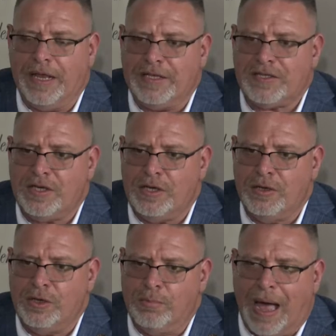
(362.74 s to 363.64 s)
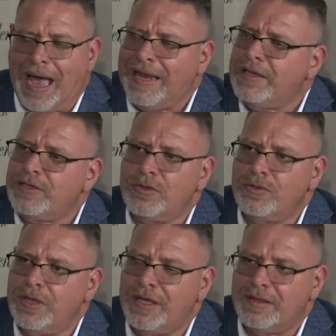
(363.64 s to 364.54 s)
it's you you buy into
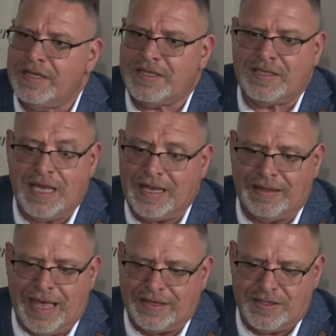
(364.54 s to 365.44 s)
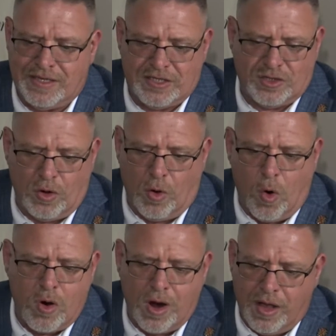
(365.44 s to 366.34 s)
the this thing that's this
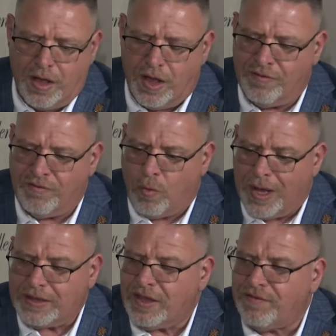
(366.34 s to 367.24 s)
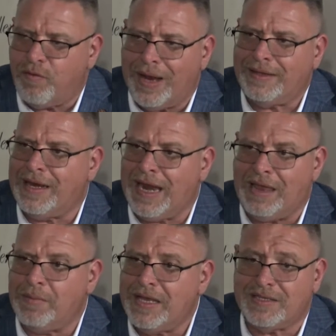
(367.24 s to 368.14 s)
aura of what the Fuente
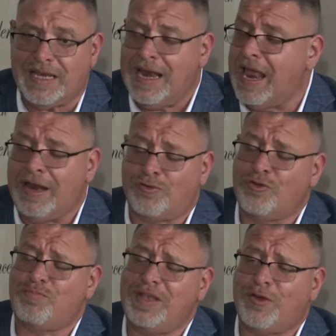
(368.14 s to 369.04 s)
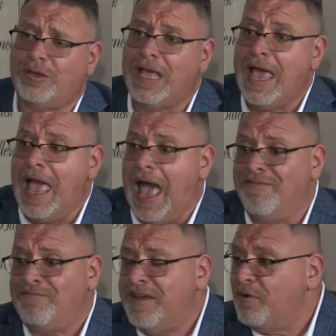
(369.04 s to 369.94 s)
name is. And and truth be told,
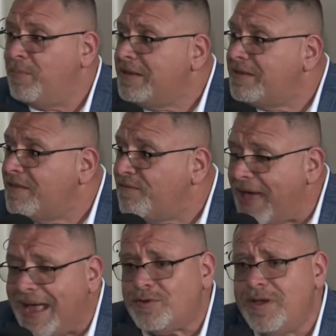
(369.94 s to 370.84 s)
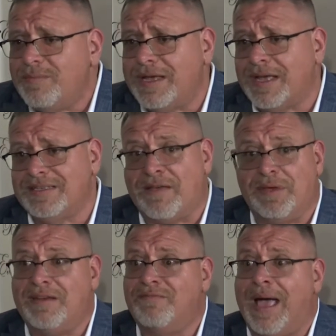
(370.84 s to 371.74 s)
I've never been to the factory because I've
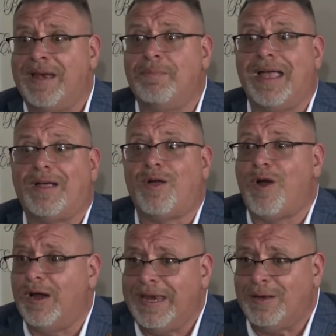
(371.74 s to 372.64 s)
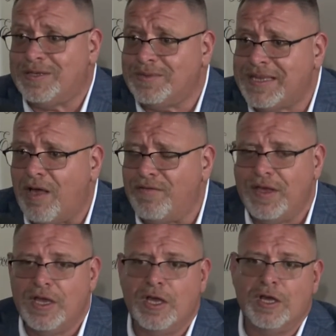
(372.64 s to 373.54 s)
been invited by Carlitos himself
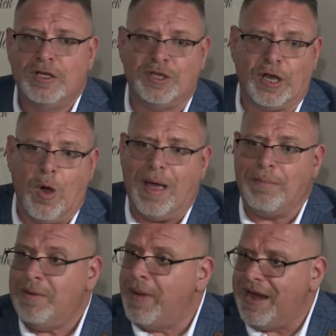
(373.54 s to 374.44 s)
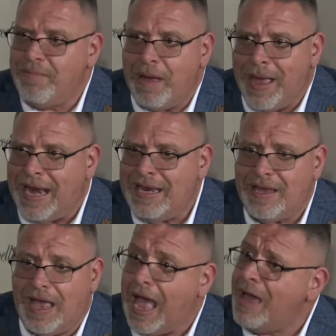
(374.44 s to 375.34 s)
to go. I've been invited by Manny.
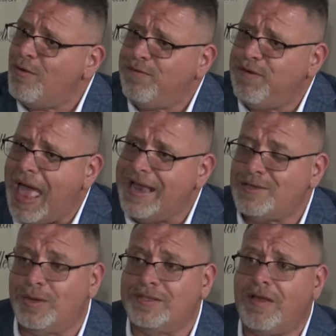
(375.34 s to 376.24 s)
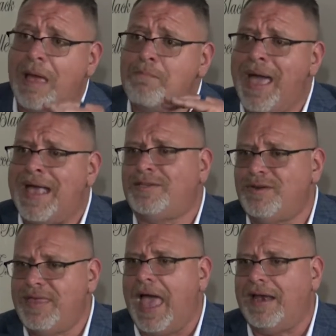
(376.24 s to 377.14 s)
I don't fly, so until I
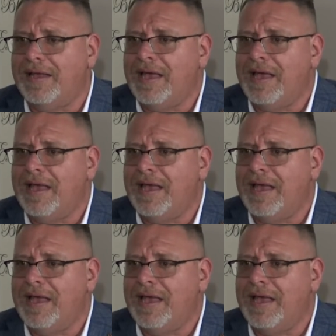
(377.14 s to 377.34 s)
master that,